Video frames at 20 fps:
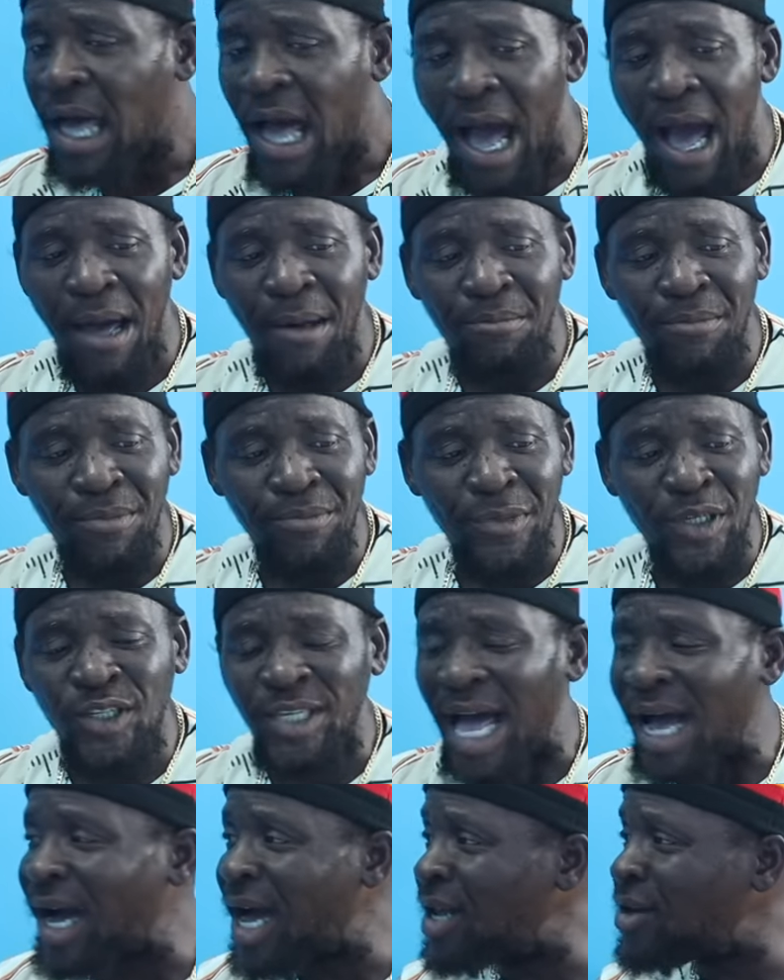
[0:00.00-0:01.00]
And me
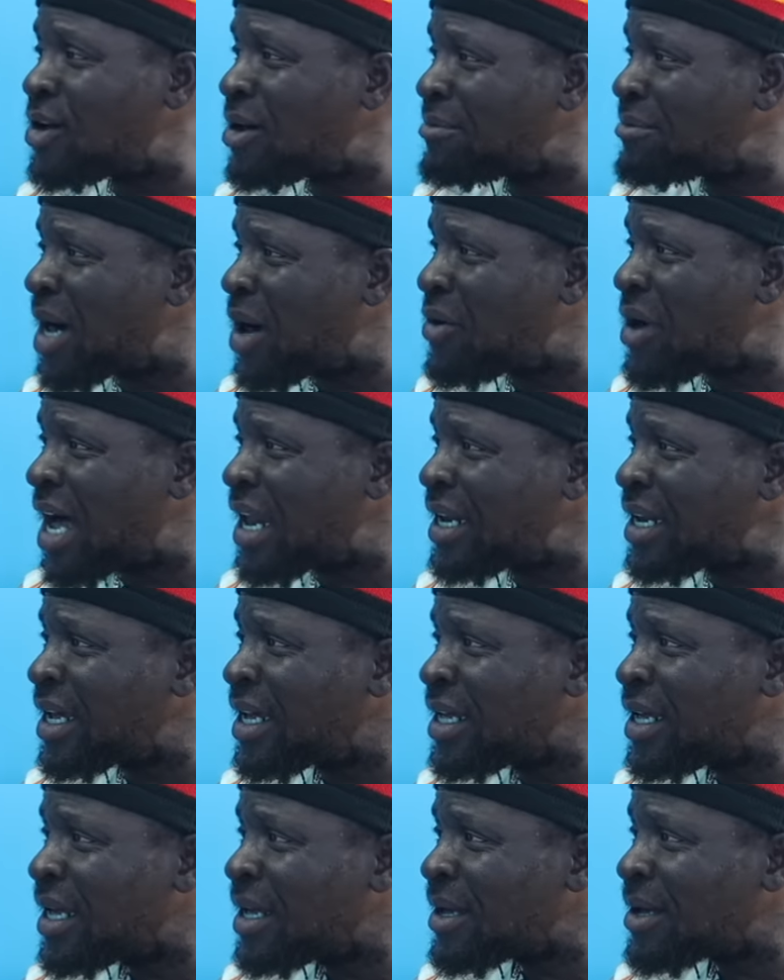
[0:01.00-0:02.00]
sang a number one,
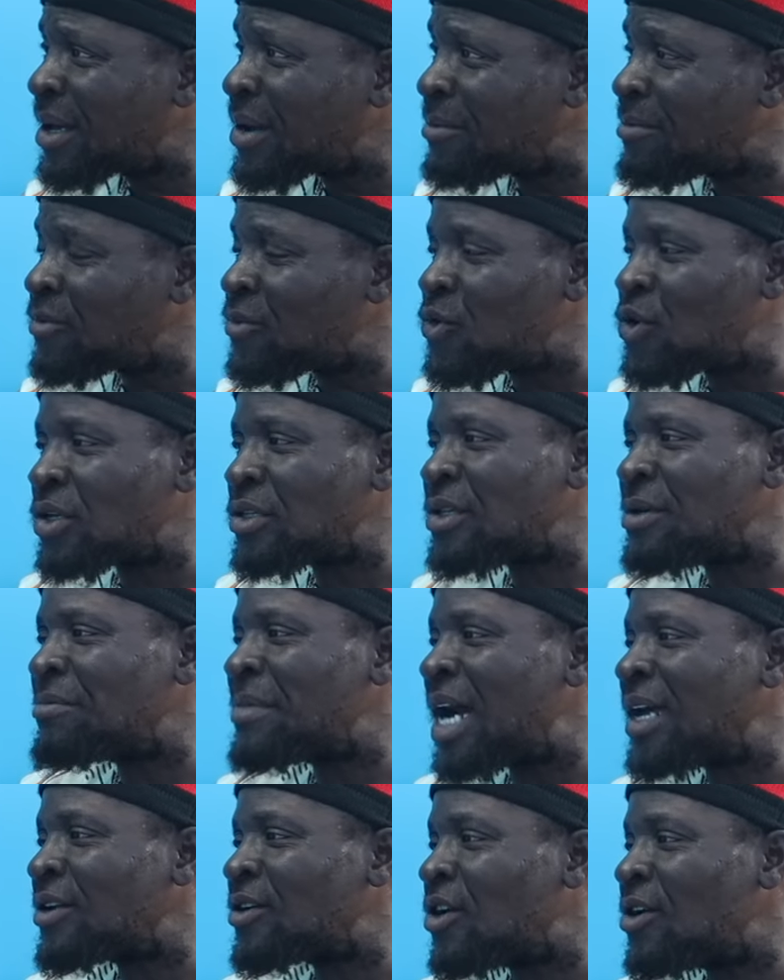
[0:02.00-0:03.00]
but the
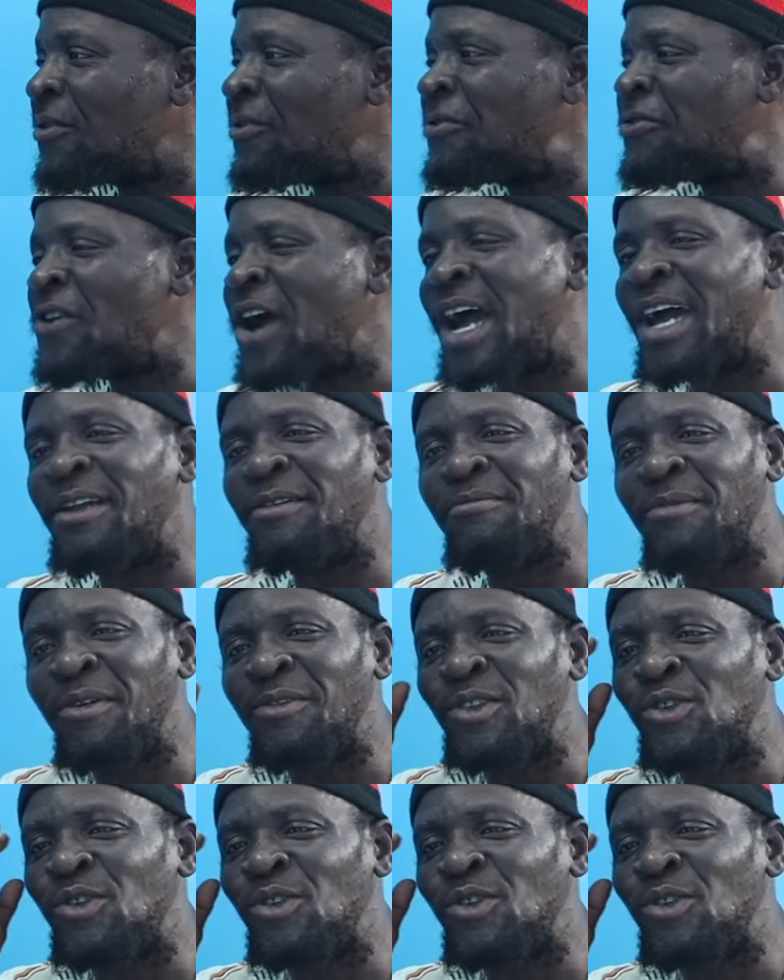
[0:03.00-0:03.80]
man come frighten me,